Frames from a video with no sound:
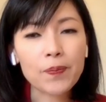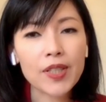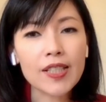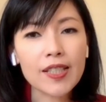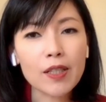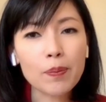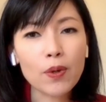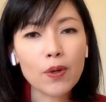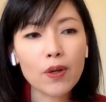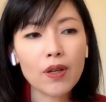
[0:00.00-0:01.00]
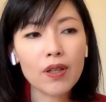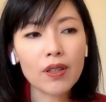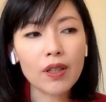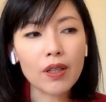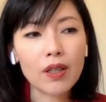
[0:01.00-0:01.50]
In Singapore,
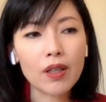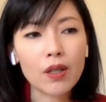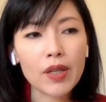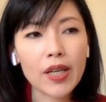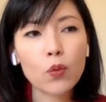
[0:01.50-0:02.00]
okay,